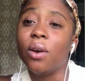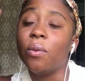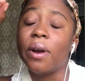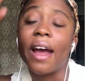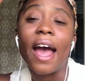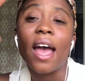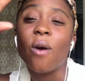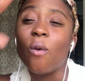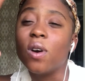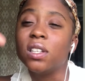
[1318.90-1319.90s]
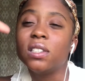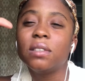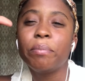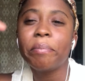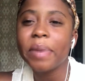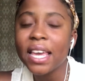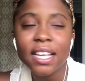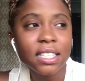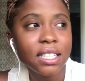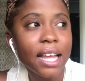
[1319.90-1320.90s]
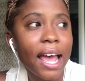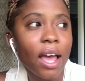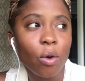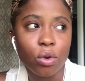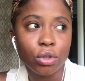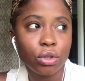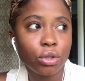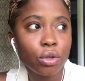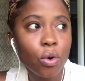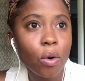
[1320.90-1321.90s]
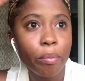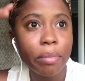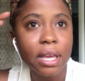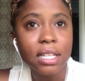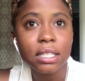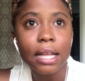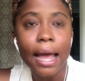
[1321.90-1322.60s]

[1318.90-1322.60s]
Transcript: where I was pissed. I was so pissed. I